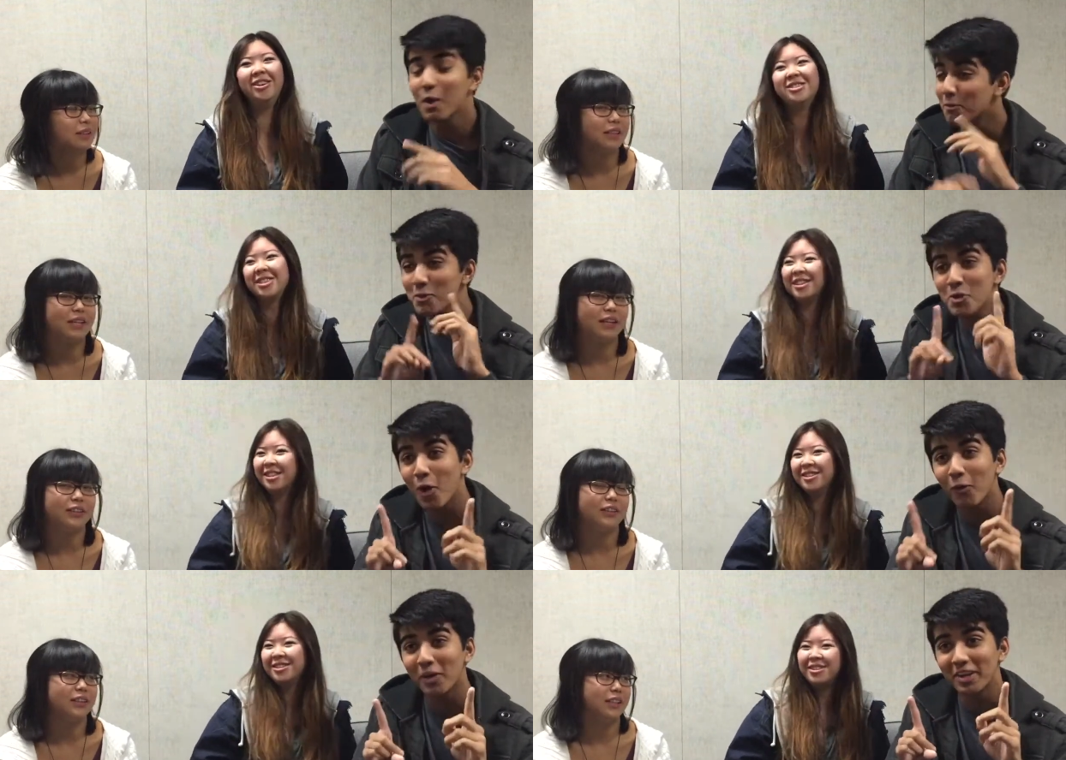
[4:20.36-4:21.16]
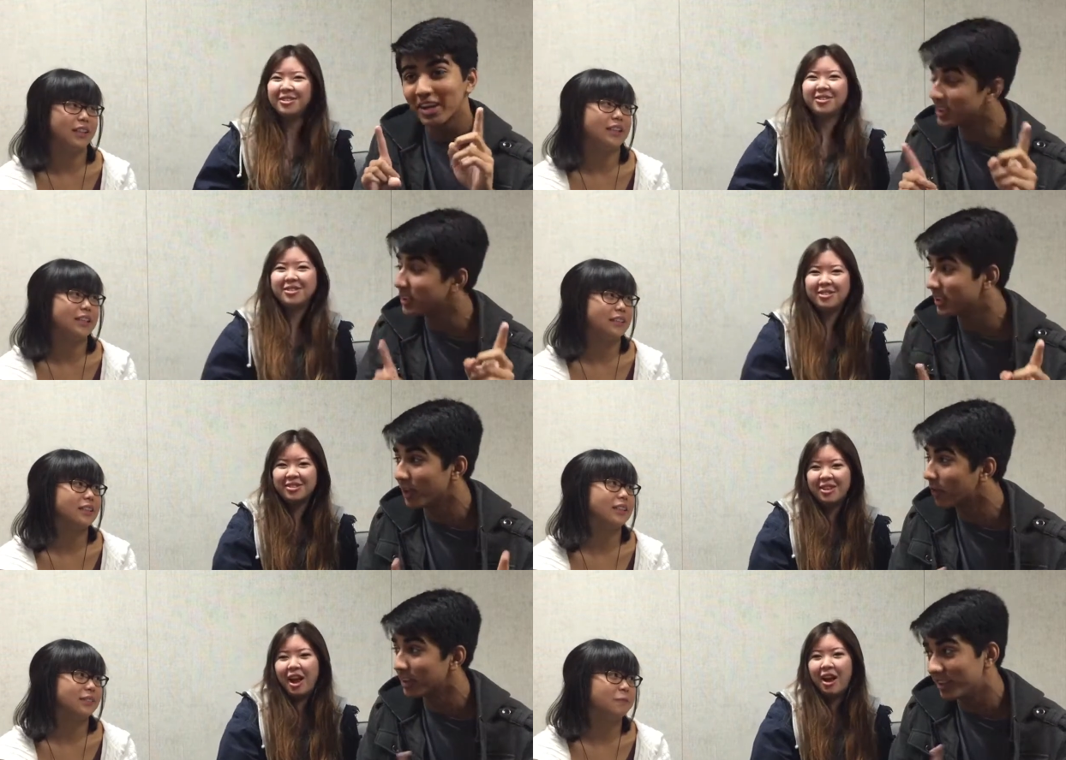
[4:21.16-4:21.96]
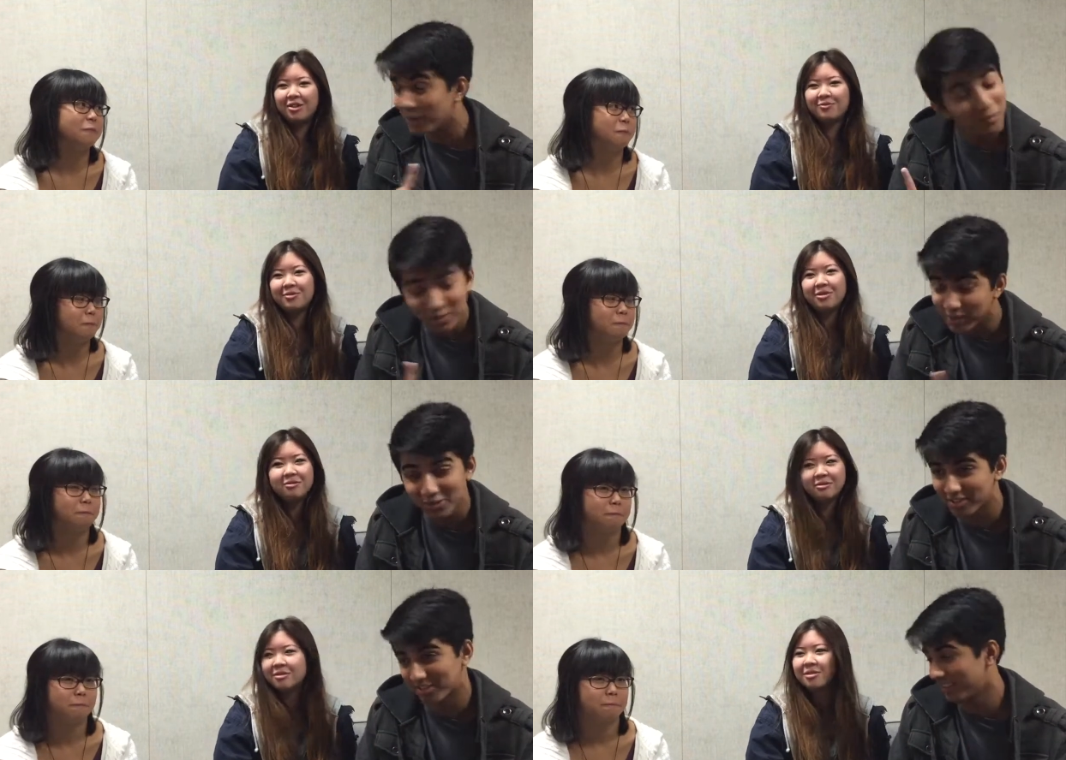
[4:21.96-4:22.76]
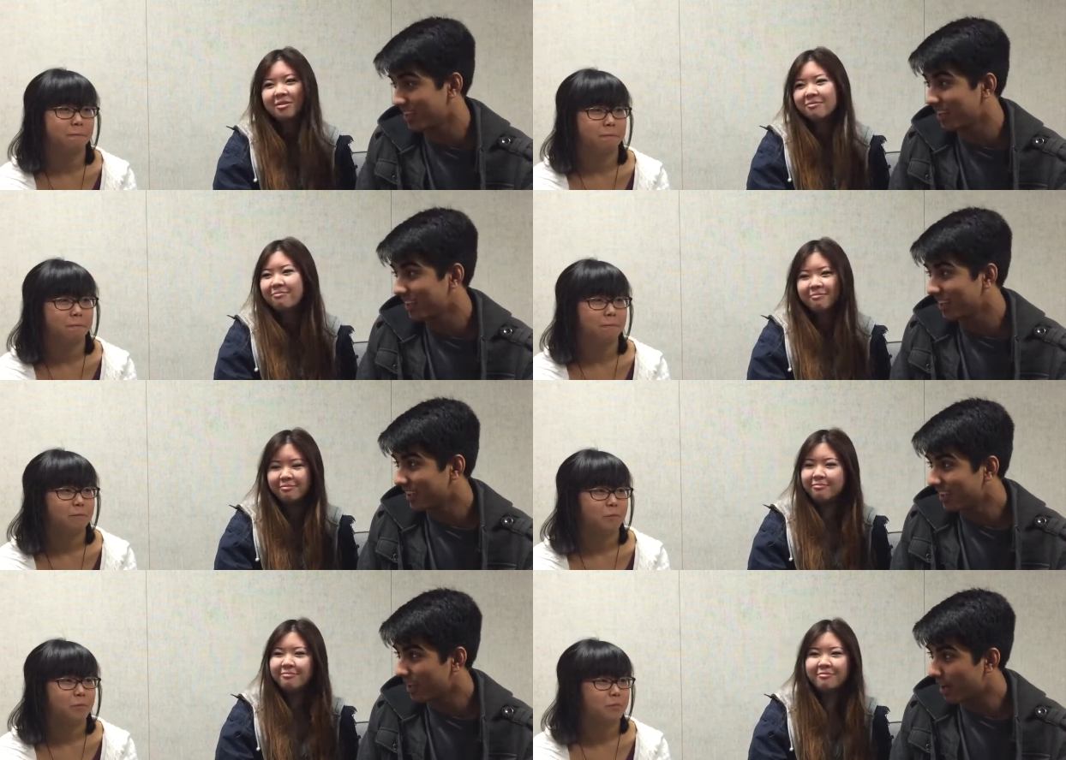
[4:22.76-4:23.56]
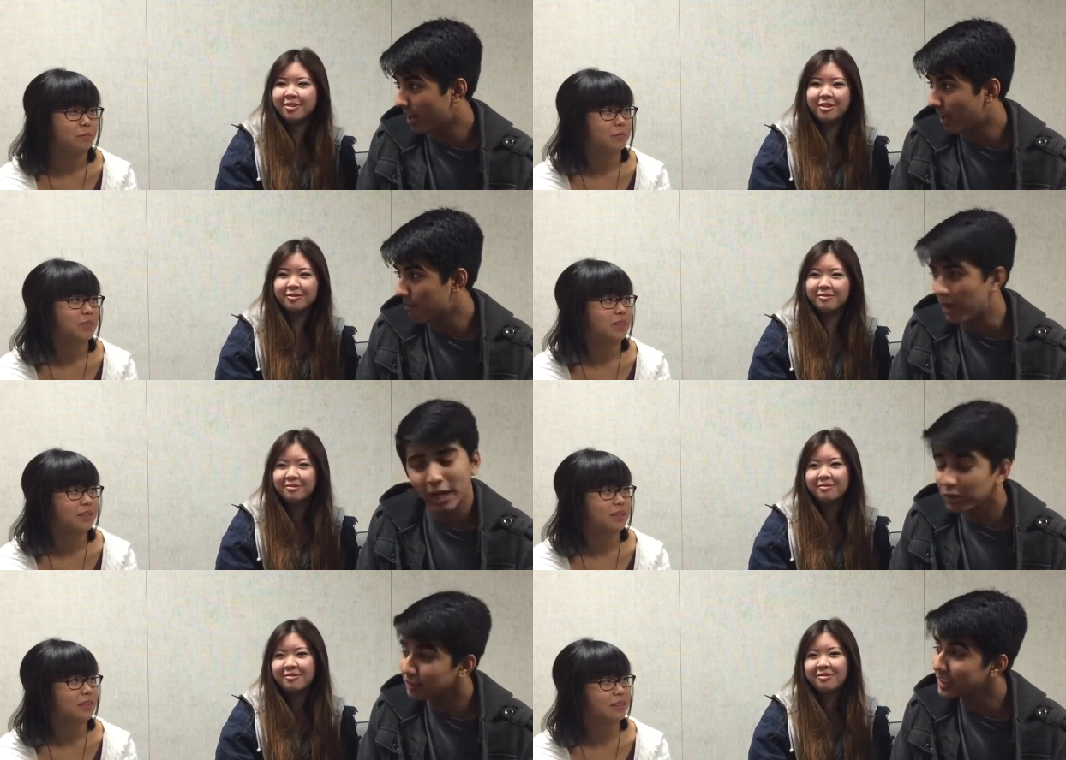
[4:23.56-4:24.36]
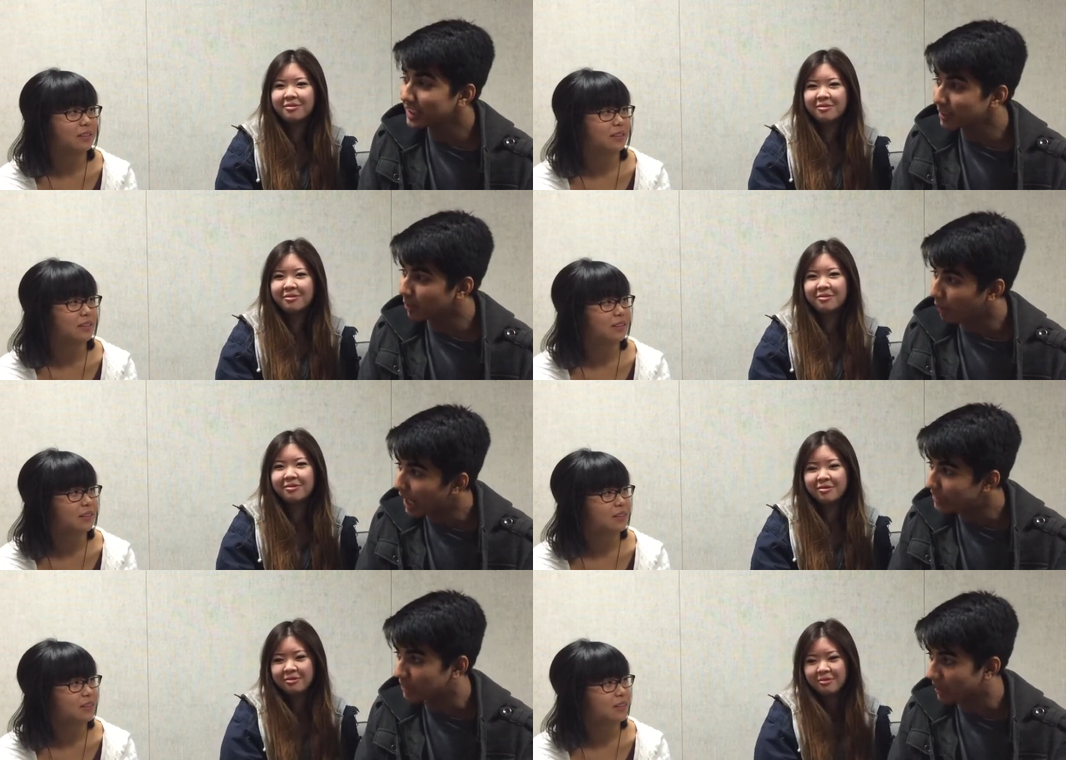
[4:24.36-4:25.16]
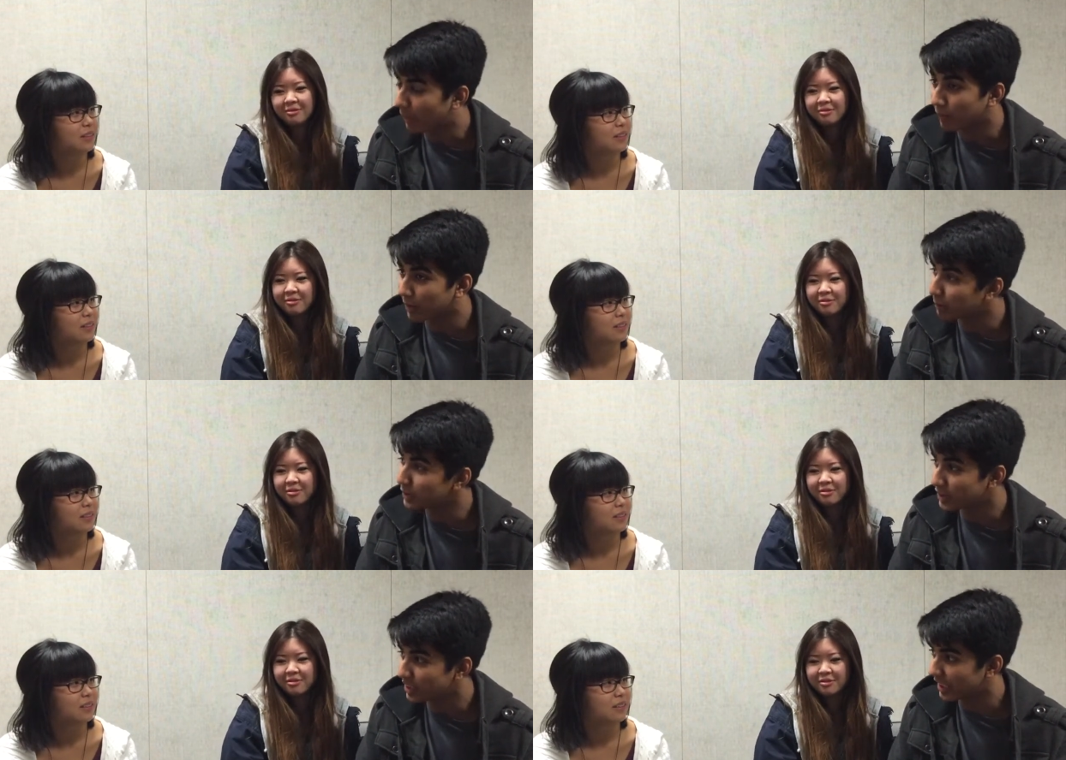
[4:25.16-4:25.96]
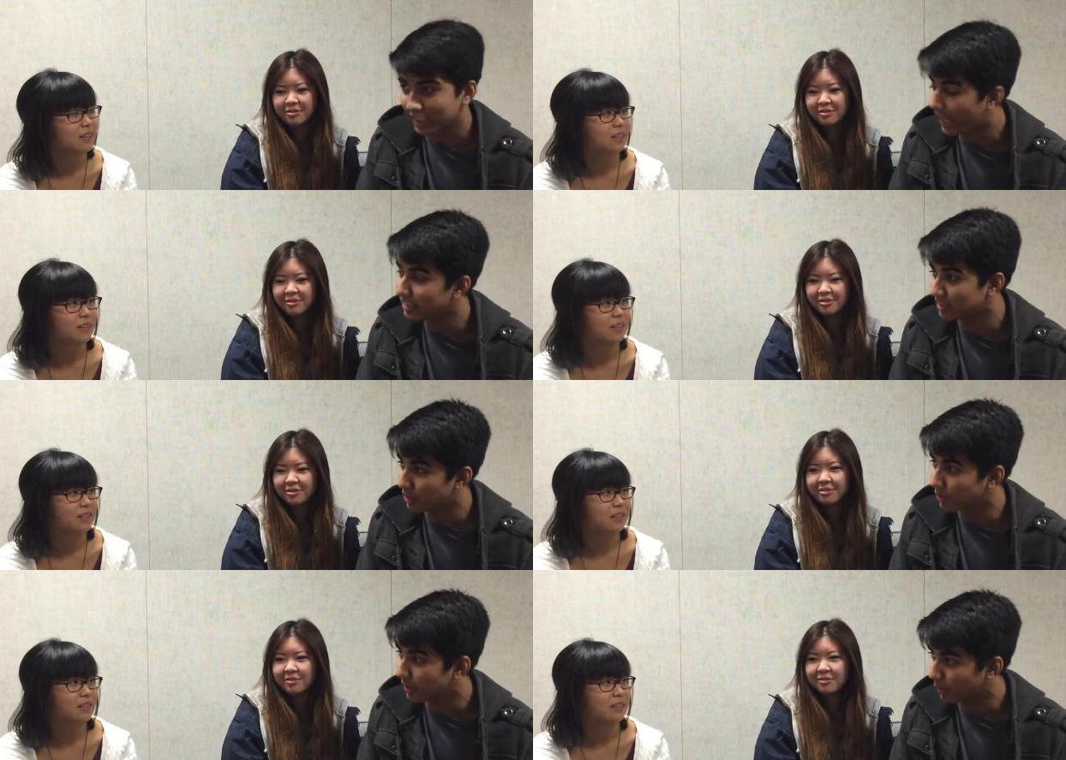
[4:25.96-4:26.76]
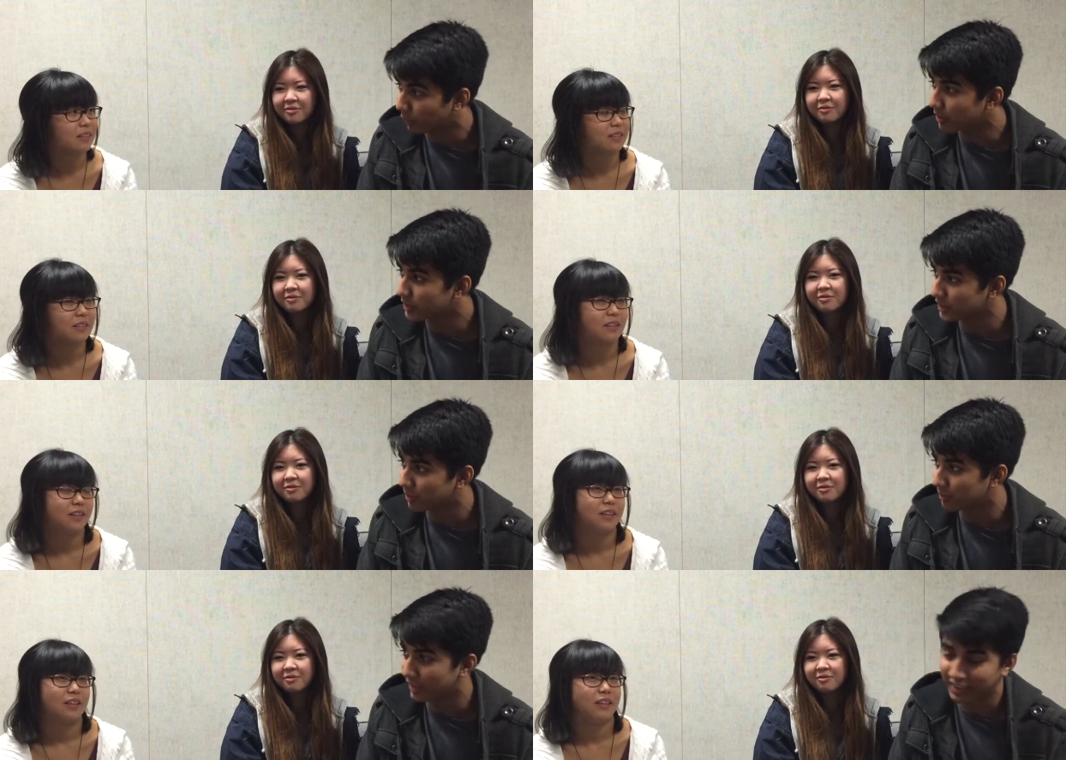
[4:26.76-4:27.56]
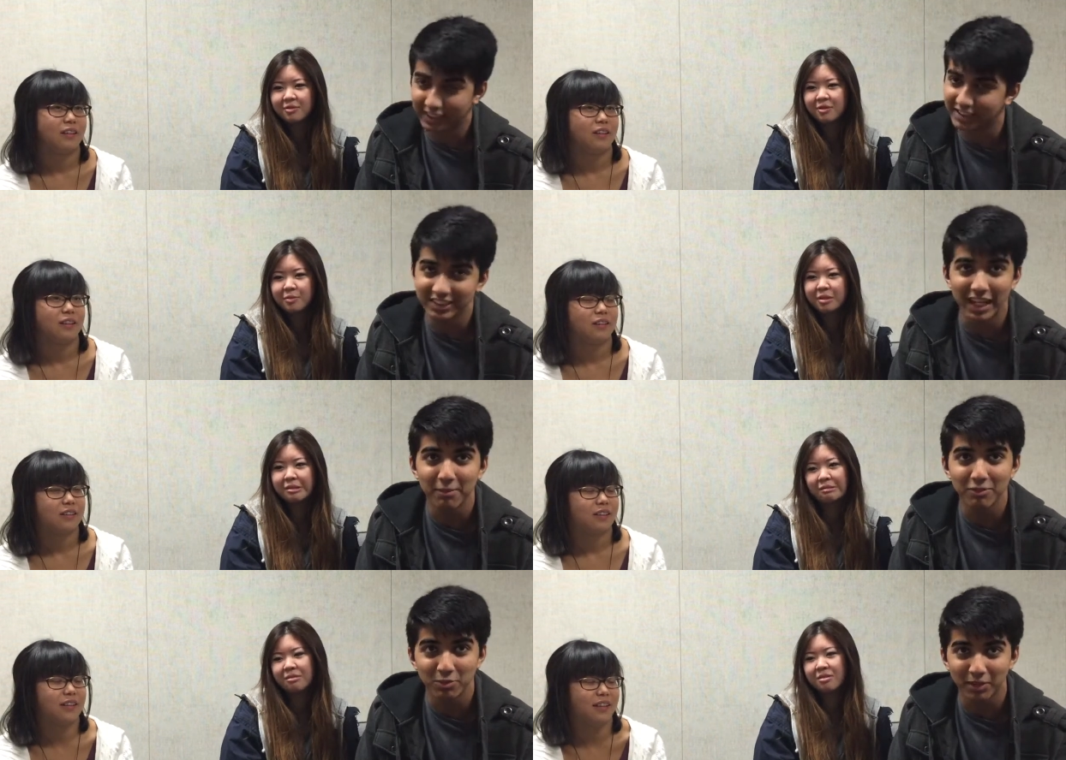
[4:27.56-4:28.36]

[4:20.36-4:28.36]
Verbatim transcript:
Speaker 1: Oh, no one, in, no one, mm-hmm. no one uses it. Um, and I don't even think it derives from that word. I'm pretty sure like it has its own like origin, but like it just yeah. happens to